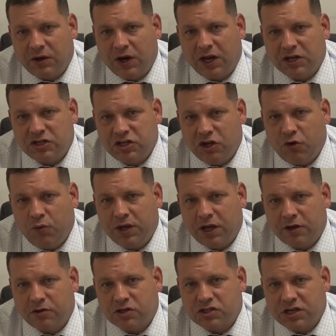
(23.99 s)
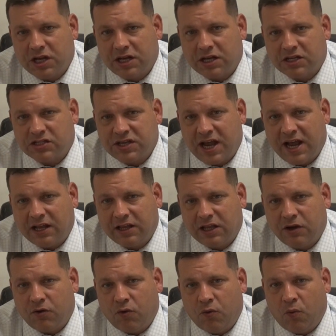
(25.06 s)
until we understand
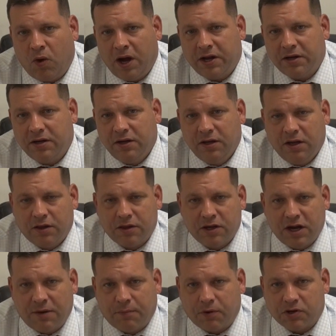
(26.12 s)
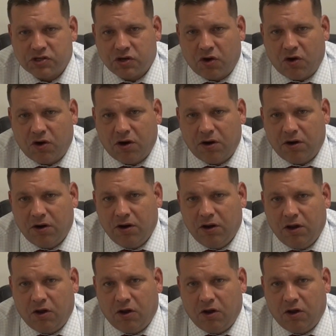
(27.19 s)
exactly what the numbers are,